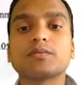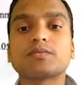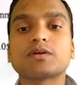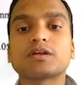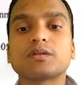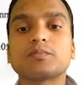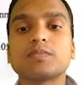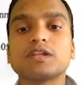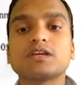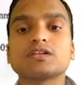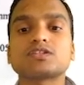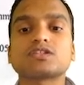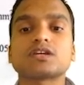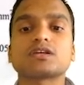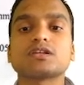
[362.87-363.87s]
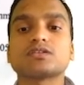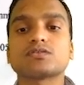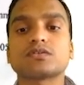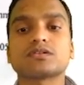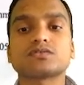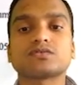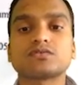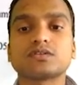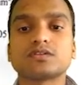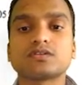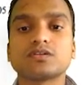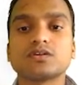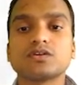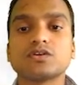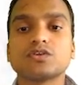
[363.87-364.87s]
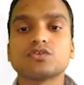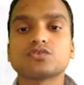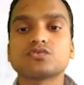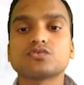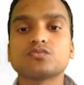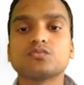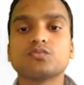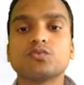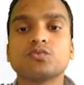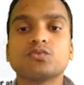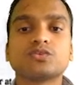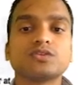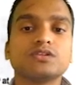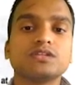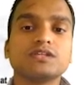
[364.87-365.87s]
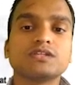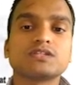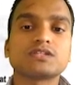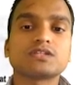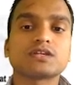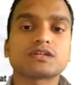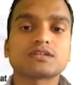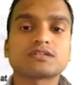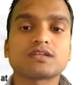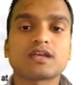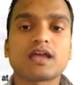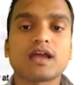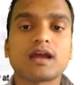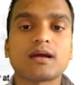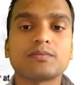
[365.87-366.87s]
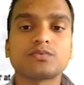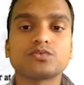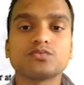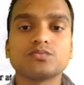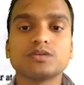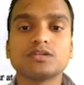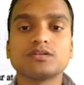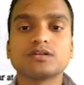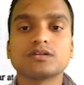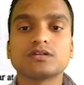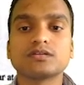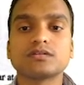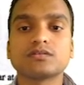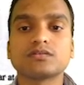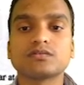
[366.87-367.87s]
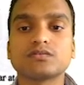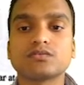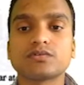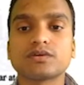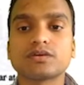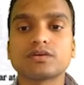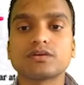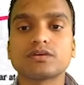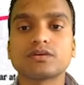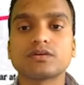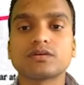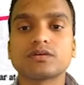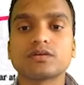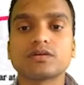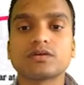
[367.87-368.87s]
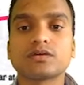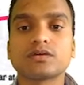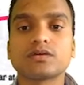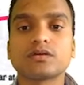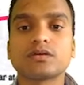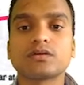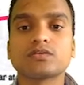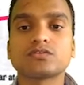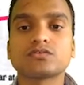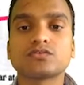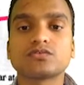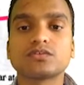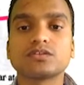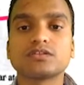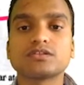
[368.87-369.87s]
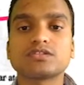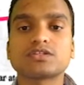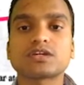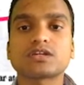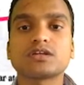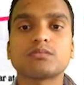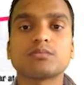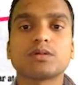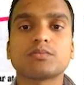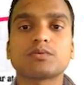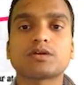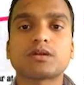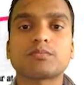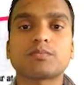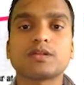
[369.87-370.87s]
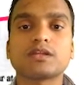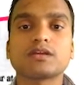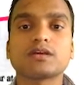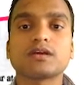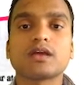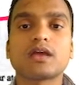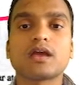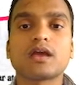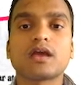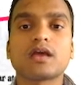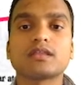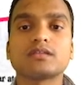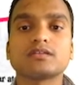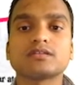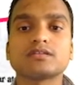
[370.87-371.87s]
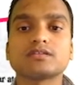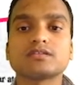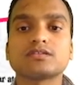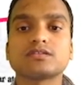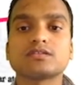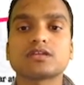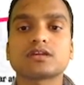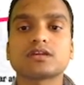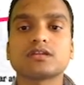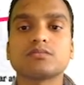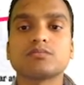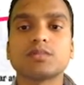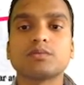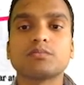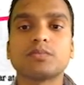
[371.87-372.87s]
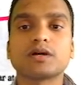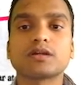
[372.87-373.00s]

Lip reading: web crippling check is also done. So both these checks have to be done. Okay, so this is check in web crippling, and this is check in web